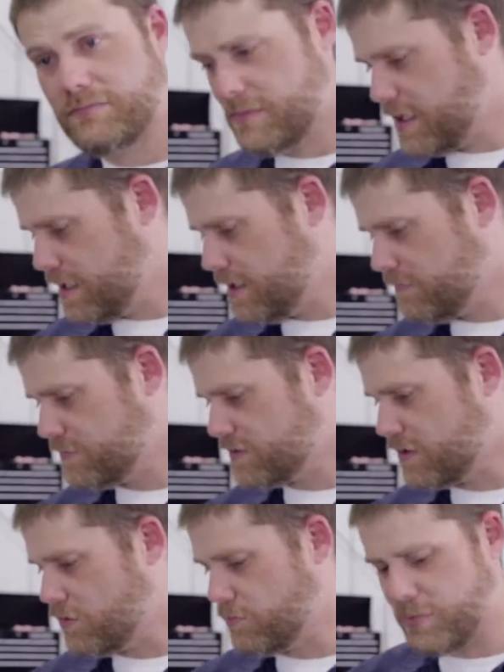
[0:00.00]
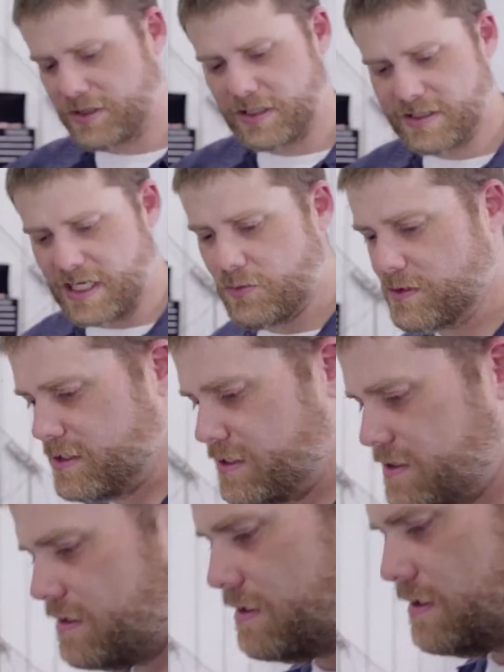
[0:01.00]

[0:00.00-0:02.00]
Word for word: Um, so, but the sequence is